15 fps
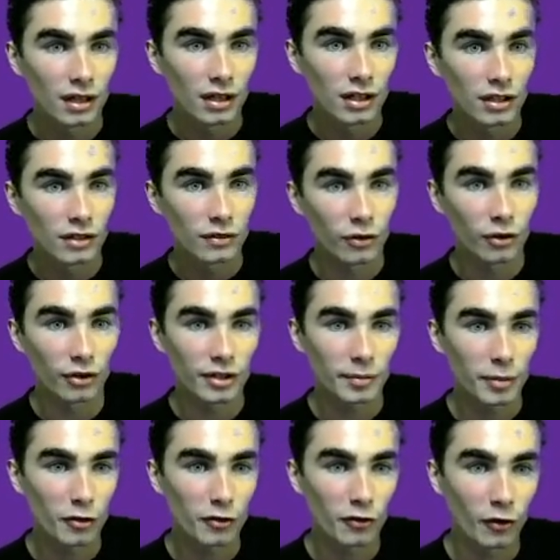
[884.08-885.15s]
For
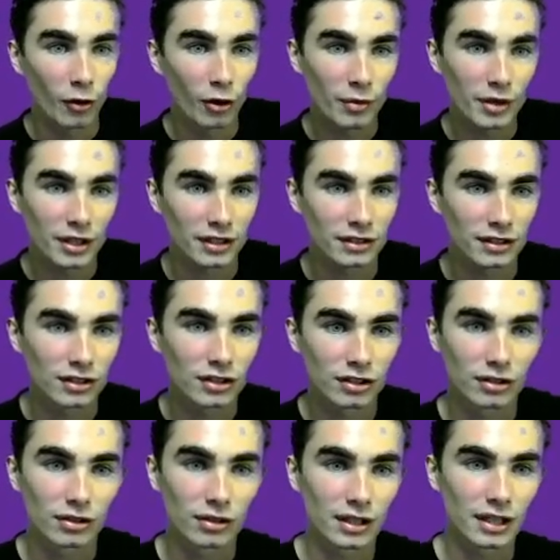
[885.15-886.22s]
NIP04, we need to
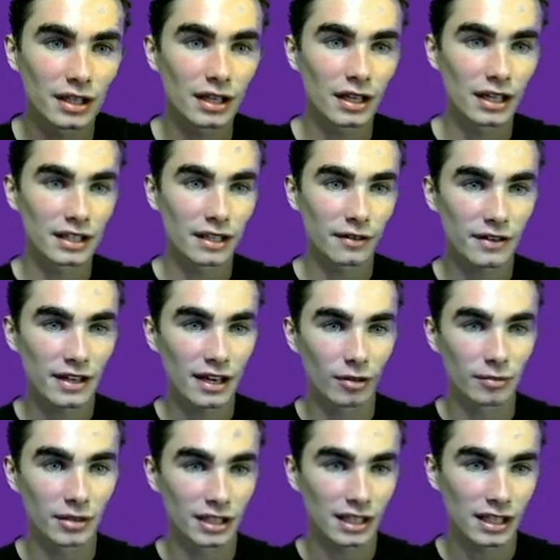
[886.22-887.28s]
do a
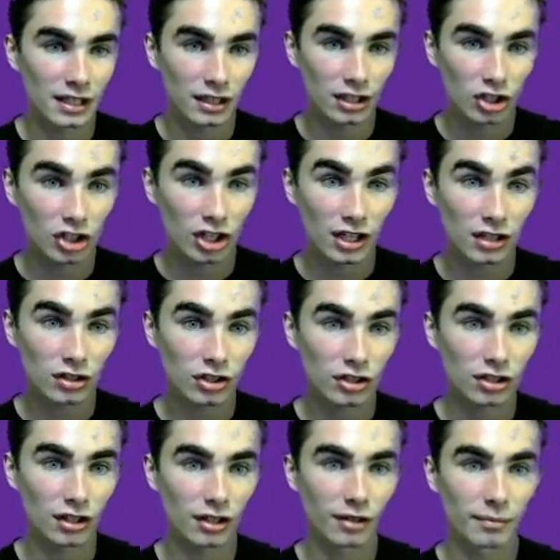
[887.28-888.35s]
Diffie-Hellman key exchange
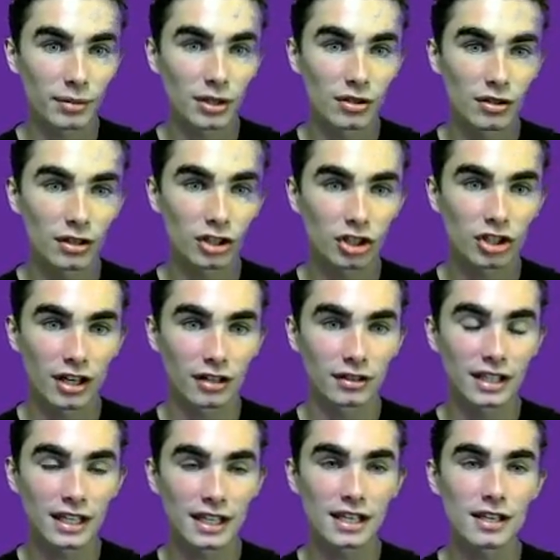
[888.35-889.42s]
to compute a shared key.